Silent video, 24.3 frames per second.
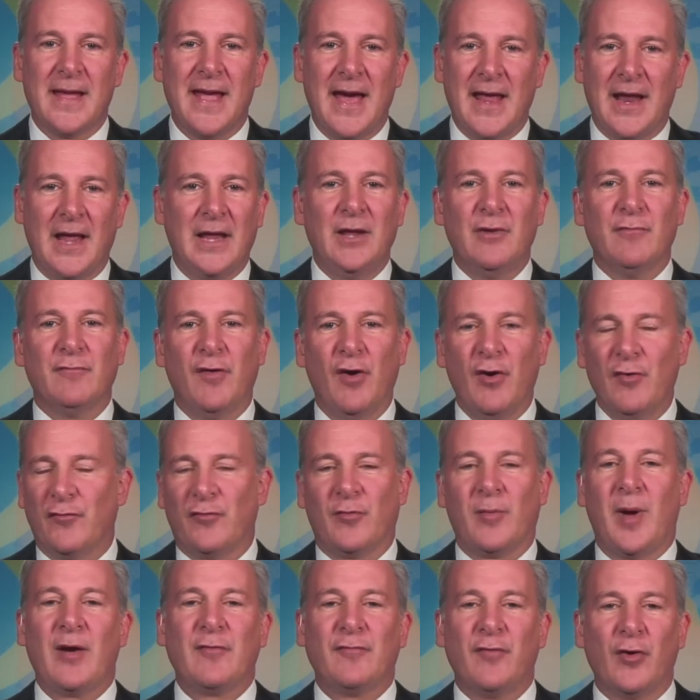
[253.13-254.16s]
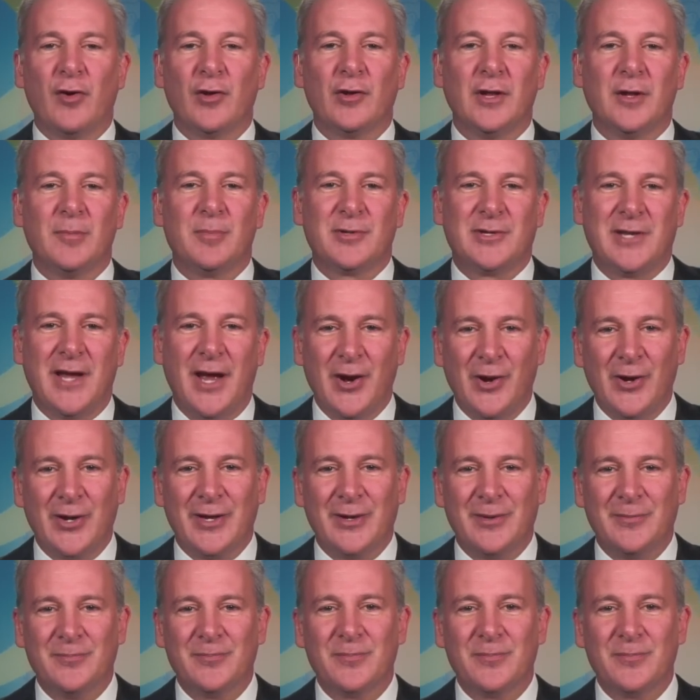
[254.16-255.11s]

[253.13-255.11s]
And I didn't vote for him, I voted Libertarian